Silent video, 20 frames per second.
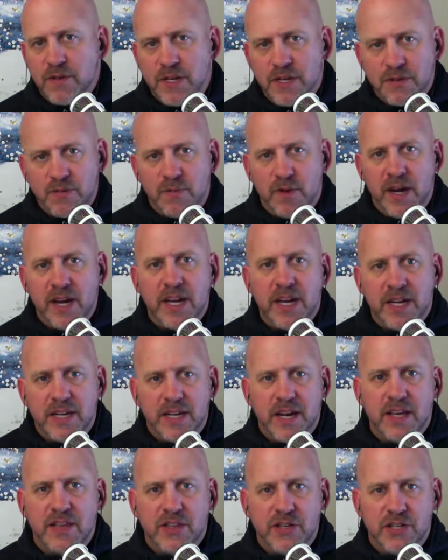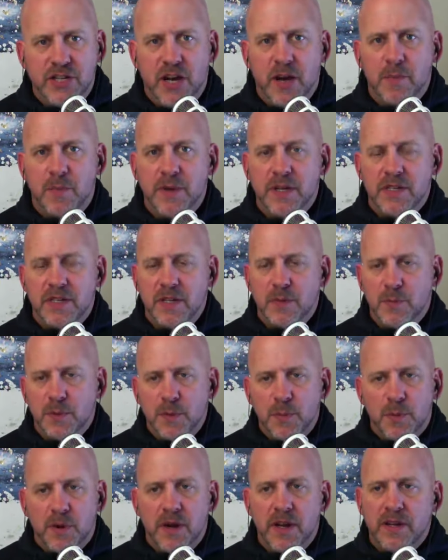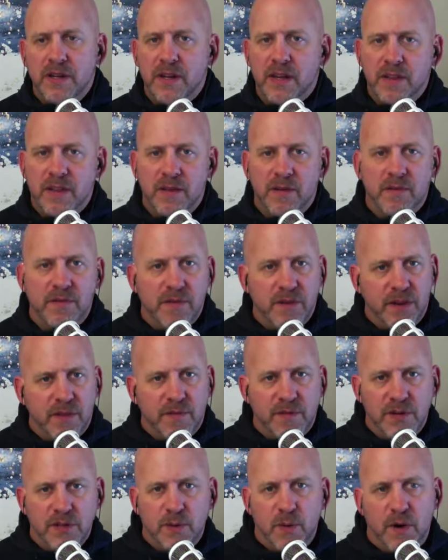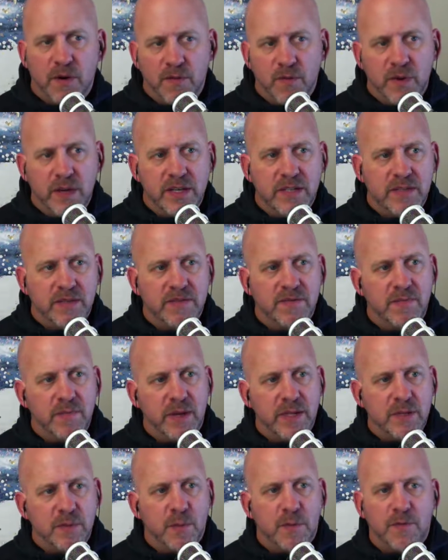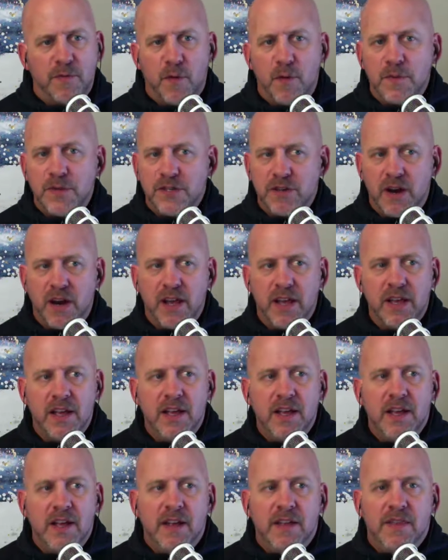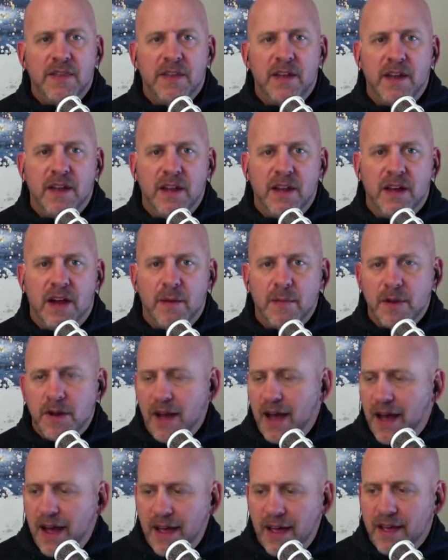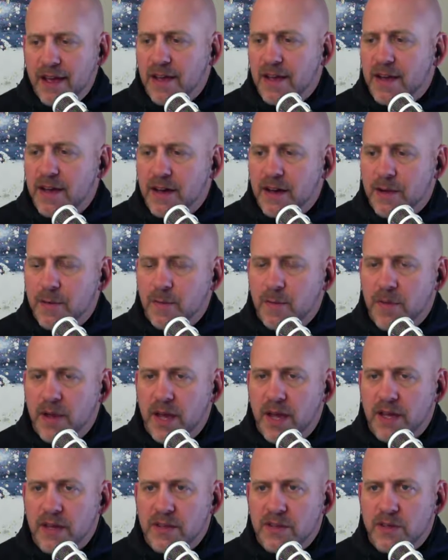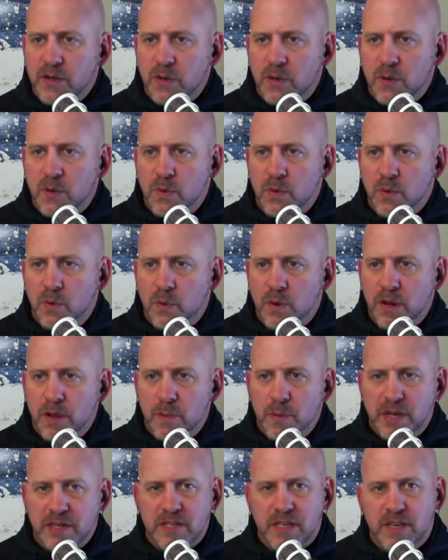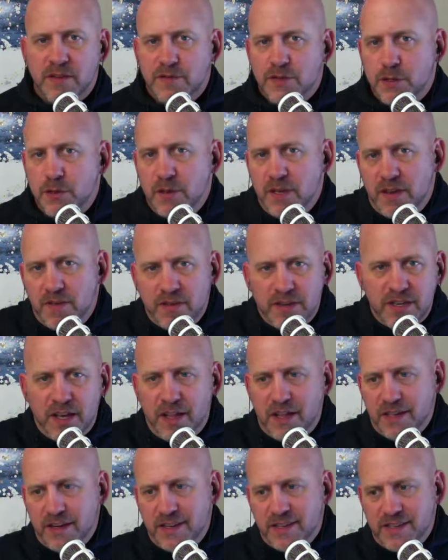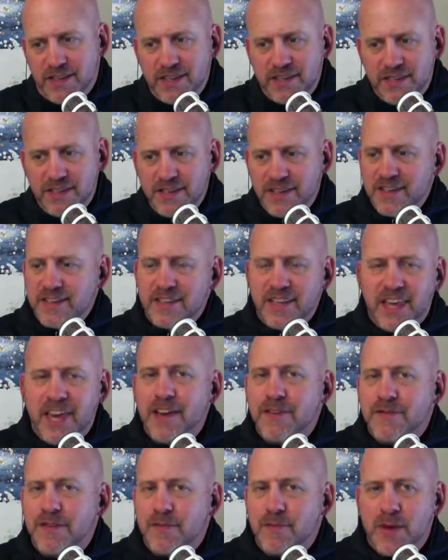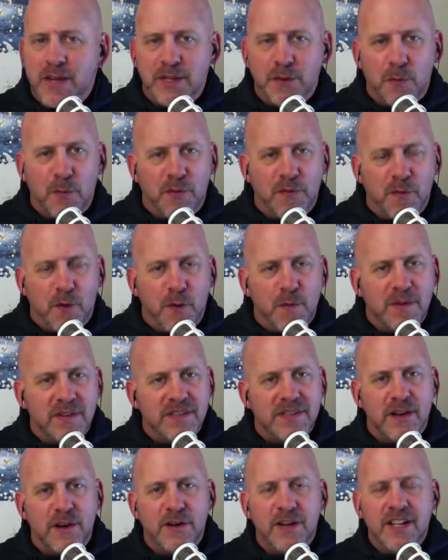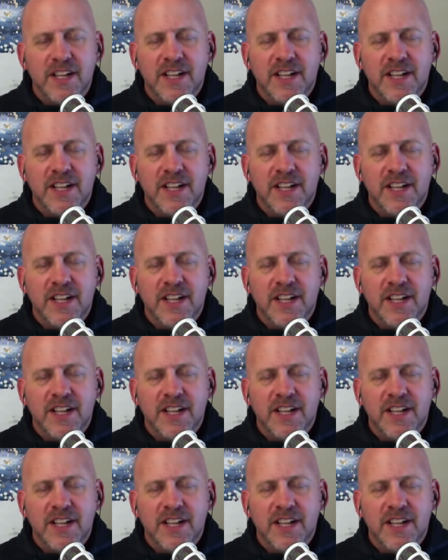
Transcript: ready to take the jump into the blueprint and they're looking for 12 weeks of mental performance training, then I'm your guy. And so one of the best gifts you can give this holiday season is the gift of mental performance. So